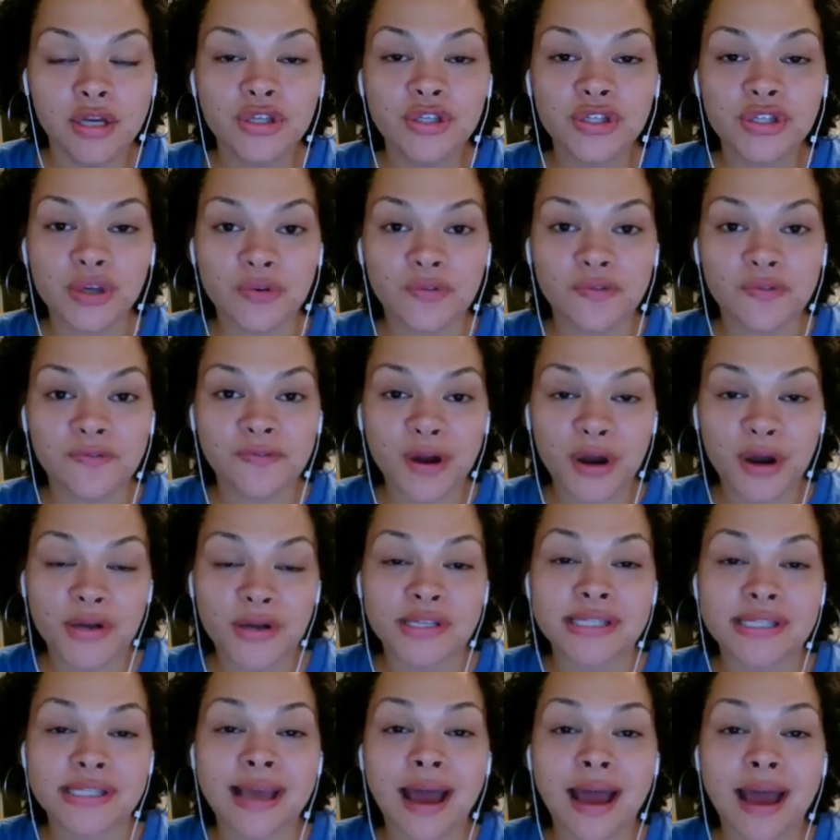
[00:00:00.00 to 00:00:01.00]
So
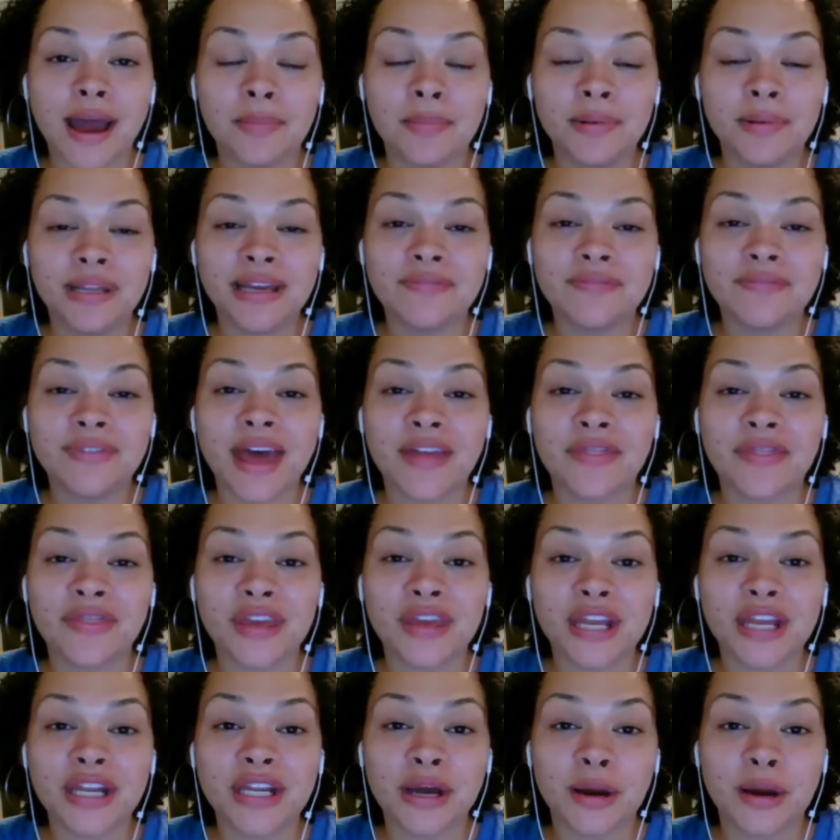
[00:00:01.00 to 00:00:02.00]
first, I believe that
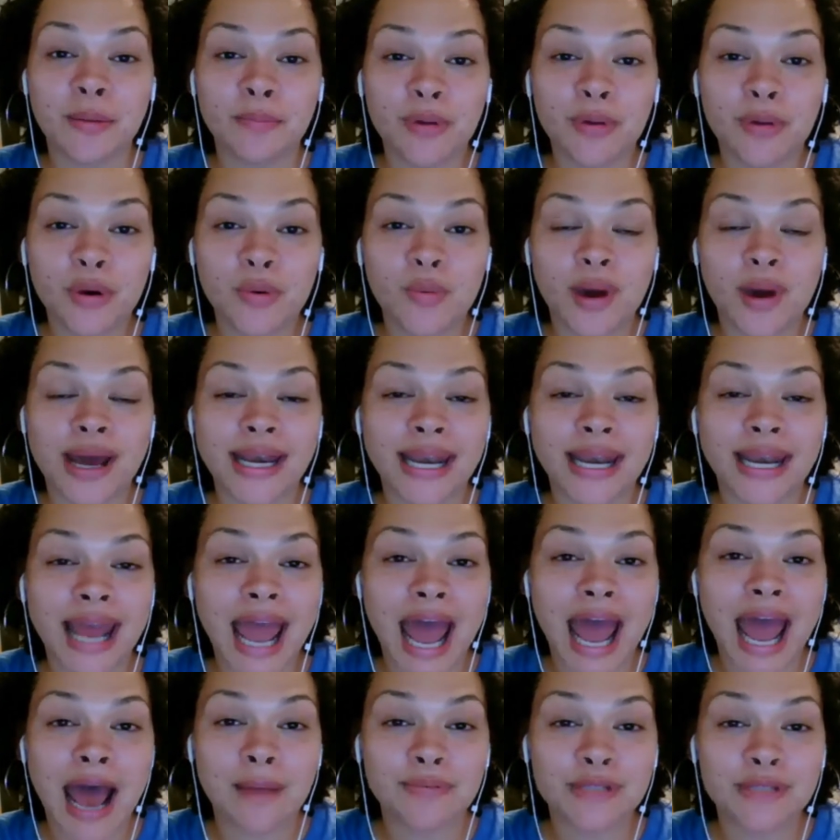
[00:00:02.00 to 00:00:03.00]
the number one
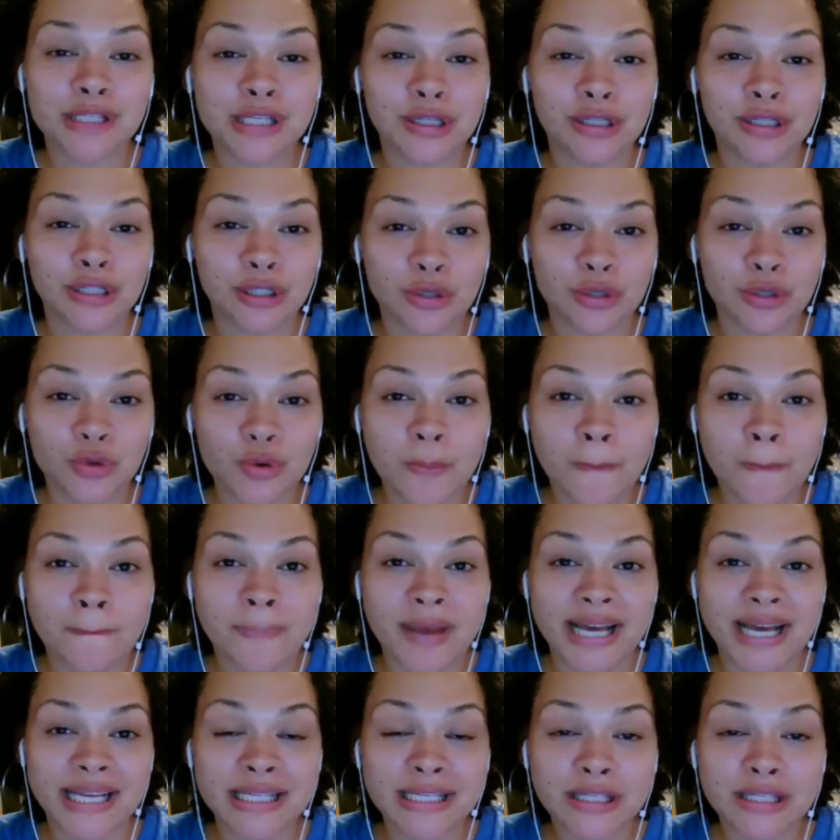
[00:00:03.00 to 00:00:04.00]
absolute
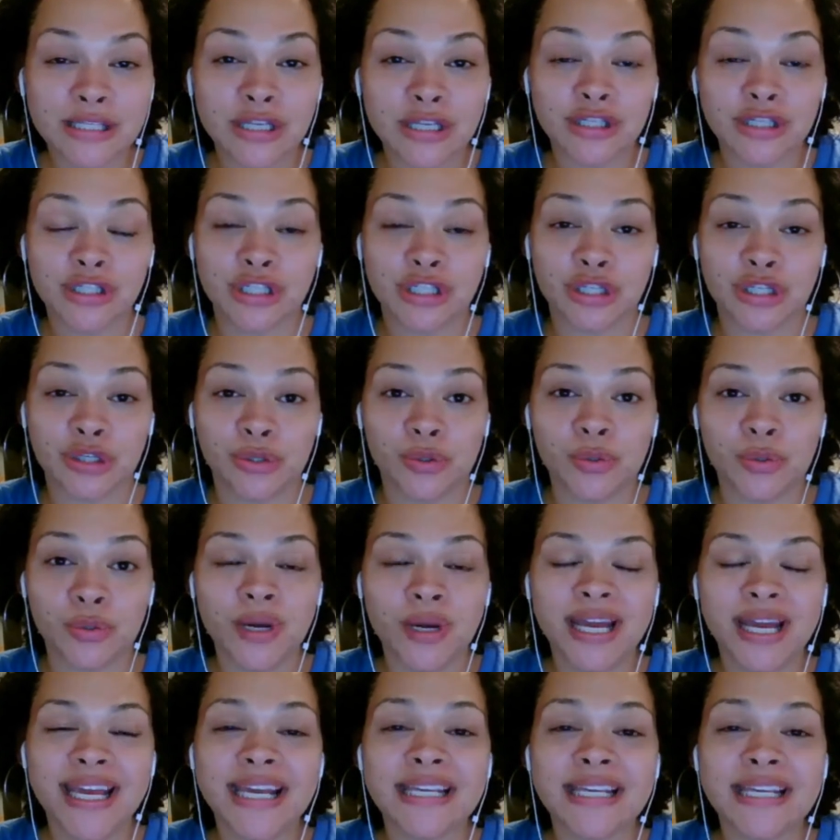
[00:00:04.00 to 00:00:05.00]
must
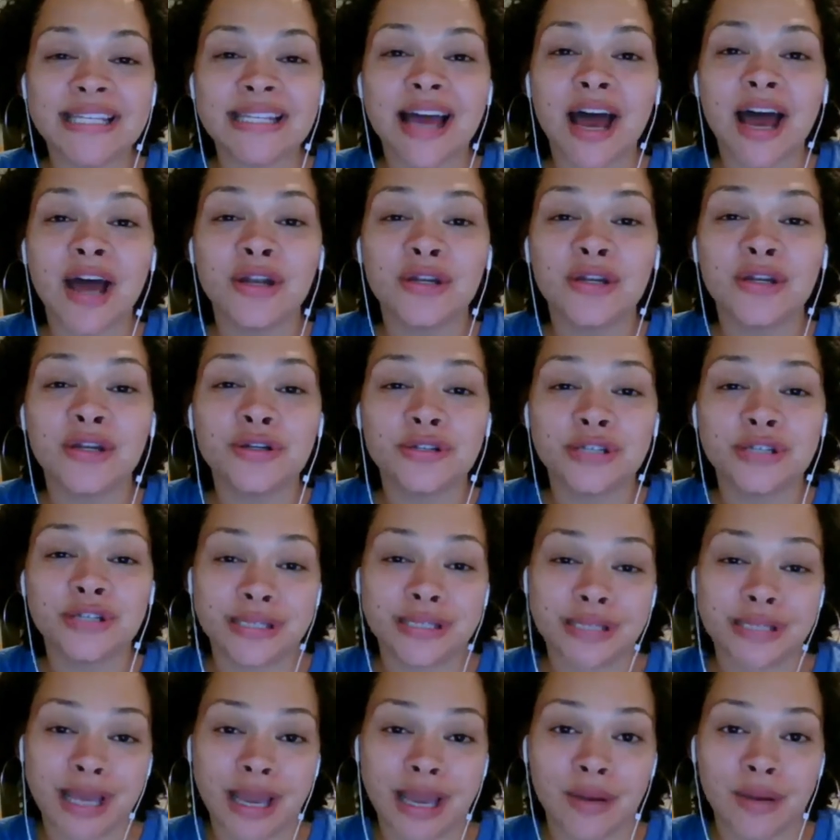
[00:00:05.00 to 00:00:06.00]
do is
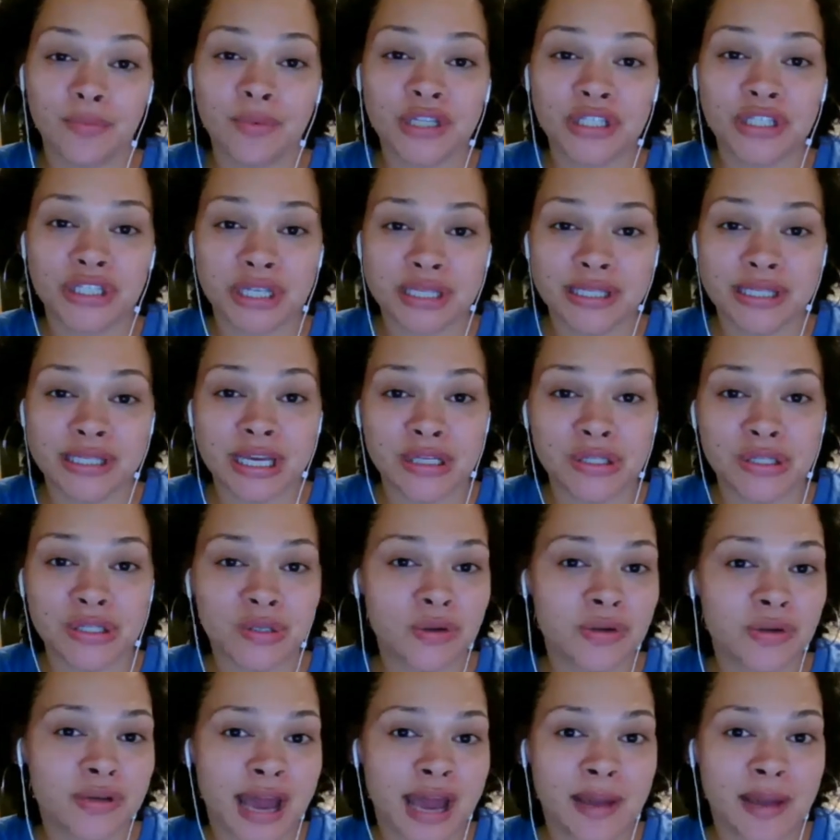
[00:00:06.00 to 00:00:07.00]
understand what
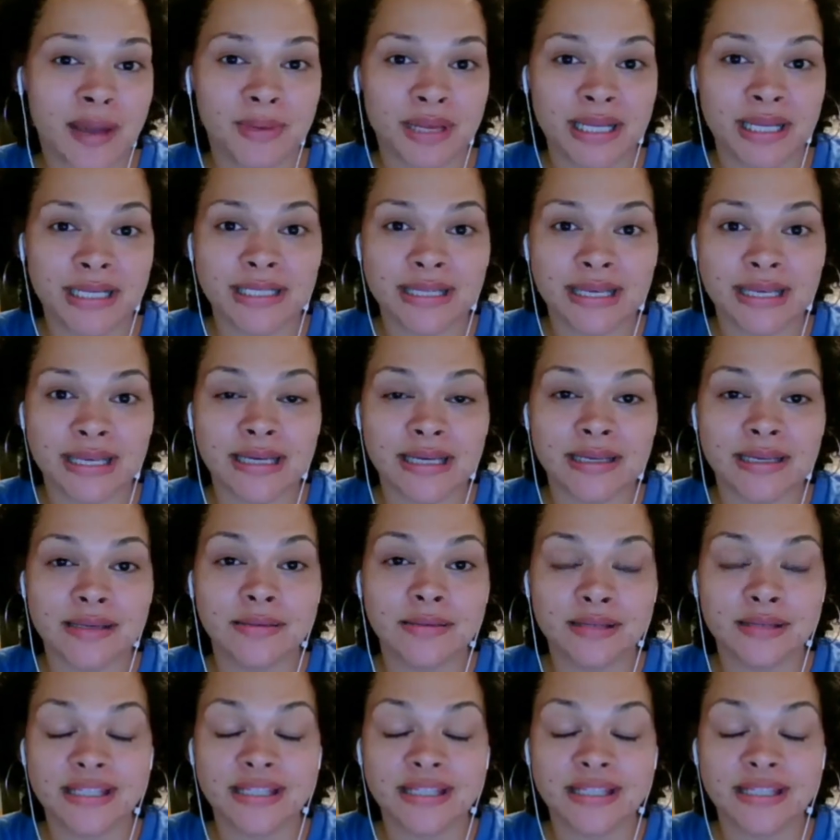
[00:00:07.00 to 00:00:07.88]
gestational diabetes did,